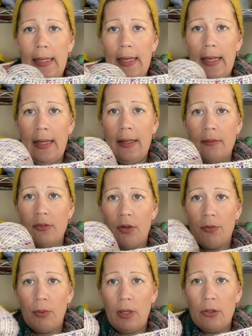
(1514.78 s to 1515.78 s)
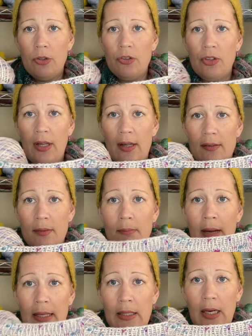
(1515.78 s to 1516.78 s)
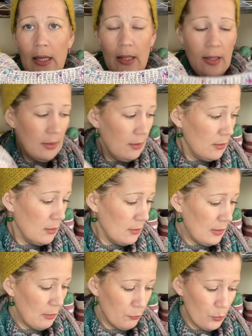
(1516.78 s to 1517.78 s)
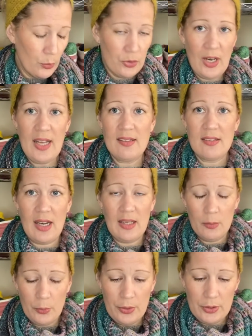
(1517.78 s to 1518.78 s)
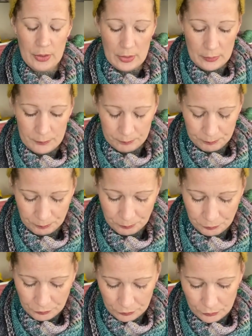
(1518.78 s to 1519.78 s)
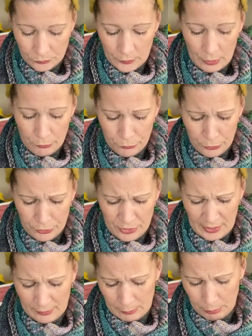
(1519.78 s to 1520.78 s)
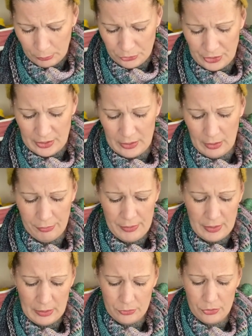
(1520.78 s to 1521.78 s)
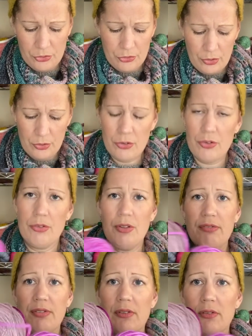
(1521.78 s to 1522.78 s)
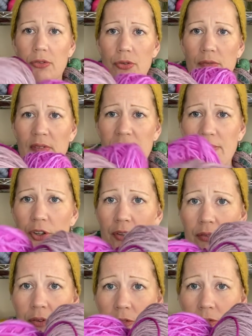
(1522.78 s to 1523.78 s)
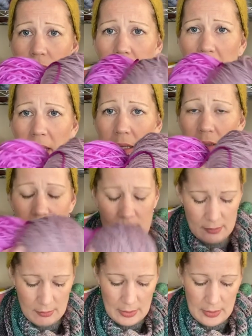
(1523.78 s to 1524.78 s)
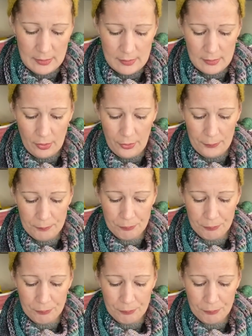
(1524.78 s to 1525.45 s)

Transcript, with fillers: Uh, so I thought I'll use that as the main colour then of course it has colour work further down the body and I think I'll just use different sort of leftover pinks and things so